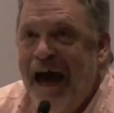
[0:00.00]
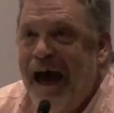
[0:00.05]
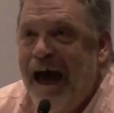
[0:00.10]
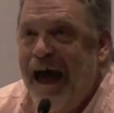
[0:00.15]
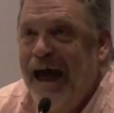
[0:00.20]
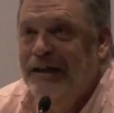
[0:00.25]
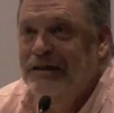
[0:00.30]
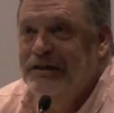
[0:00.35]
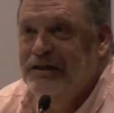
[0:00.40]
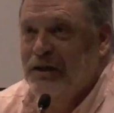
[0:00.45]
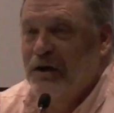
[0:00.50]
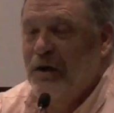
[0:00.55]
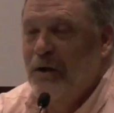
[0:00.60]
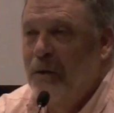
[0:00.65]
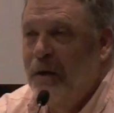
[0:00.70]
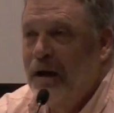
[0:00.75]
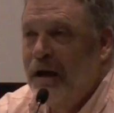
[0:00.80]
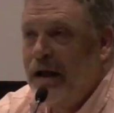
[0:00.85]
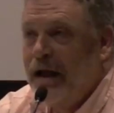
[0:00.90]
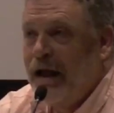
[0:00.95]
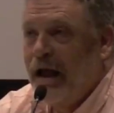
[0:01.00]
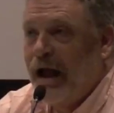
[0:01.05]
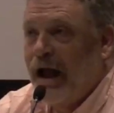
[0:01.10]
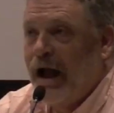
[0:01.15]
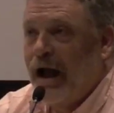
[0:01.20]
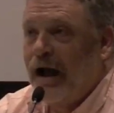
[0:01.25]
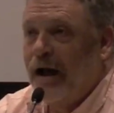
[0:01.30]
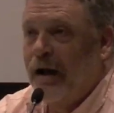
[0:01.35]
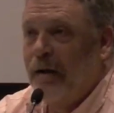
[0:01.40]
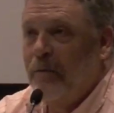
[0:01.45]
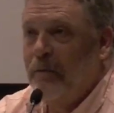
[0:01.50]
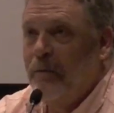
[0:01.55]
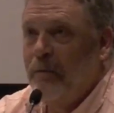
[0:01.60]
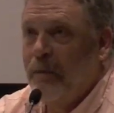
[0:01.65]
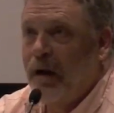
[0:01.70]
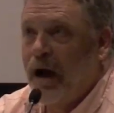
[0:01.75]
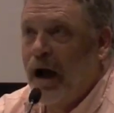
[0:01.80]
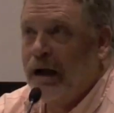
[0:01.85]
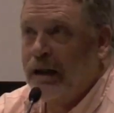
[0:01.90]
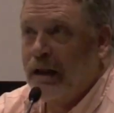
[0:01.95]
And so
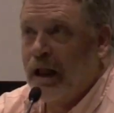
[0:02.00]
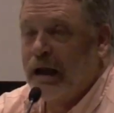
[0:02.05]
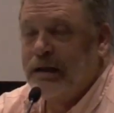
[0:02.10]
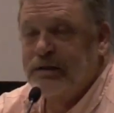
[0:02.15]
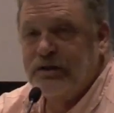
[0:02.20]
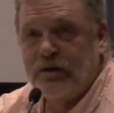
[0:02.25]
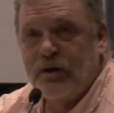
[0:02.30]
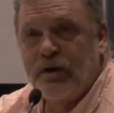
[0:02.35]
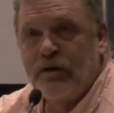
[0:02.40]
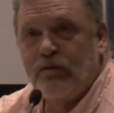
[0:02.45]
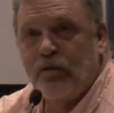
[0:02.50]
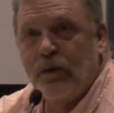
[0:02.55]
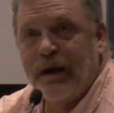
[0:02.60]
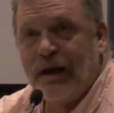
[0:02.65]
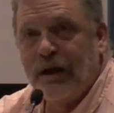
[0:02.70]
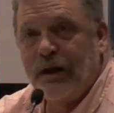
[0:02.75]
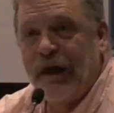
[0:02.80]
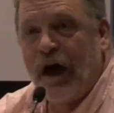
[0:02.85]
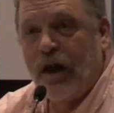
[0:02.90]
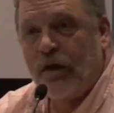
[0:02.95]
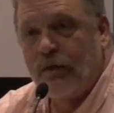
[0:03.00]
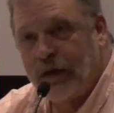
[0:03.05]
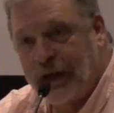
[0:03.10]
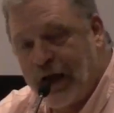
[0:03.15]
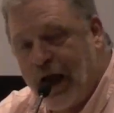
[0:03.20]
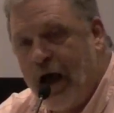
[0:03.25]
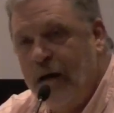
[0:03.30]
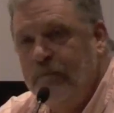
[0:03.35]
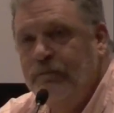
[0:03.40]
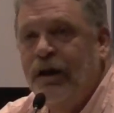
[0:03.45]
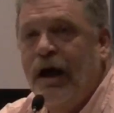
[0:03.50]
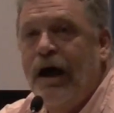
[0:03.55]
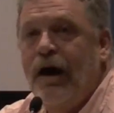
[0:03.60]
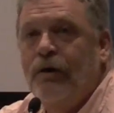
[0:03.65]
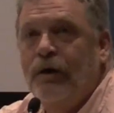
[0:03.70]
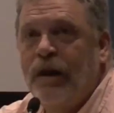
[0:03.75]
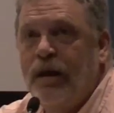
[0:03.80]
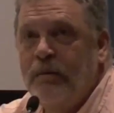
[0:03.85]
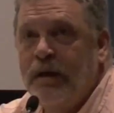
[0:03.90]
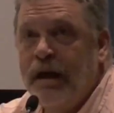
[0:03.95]
um, I, I sort of wiggled out of it. "Calm
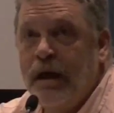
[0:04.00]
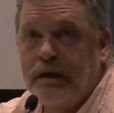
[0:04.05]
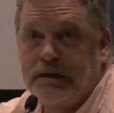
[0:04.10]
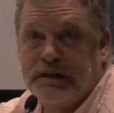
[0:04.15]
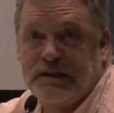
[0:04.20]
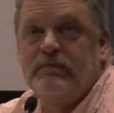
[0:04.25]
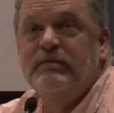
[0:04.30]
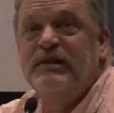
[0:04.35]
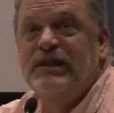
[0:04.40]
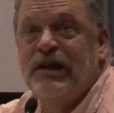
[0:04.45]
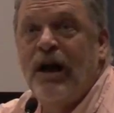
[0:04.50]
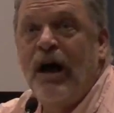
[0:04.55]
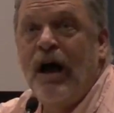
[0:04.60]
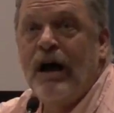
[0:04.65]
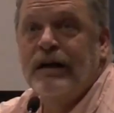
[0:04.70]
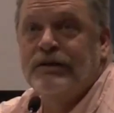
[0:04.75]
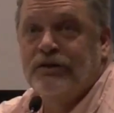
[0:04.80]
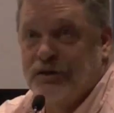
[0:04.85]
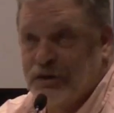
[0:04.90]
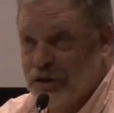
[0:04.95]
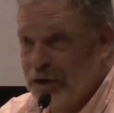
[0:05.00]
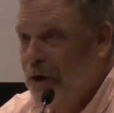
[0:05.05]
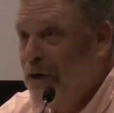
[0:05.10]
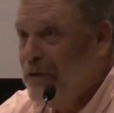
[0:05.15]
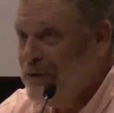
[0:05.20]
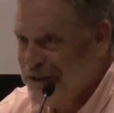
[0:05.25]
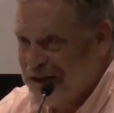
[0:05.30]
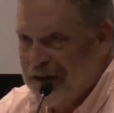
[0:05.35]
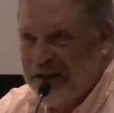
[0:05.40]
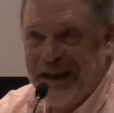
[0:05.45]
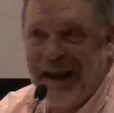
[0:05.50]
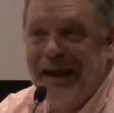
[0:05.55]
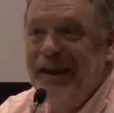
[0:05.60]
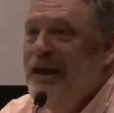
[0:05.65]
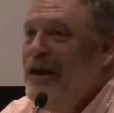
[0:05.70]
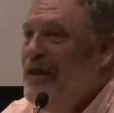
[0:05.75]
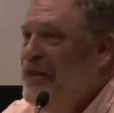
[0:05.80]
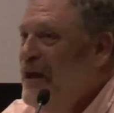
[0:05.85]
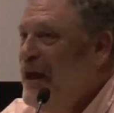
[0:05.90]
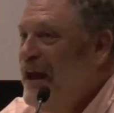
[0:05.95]
down, let me get you some scotch, you know, it's not
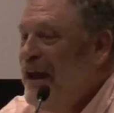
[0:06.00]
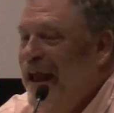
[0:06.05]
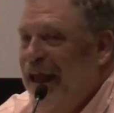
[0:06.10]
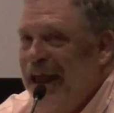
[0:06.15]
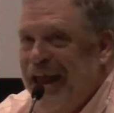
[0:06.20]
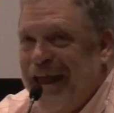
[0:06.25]
anything."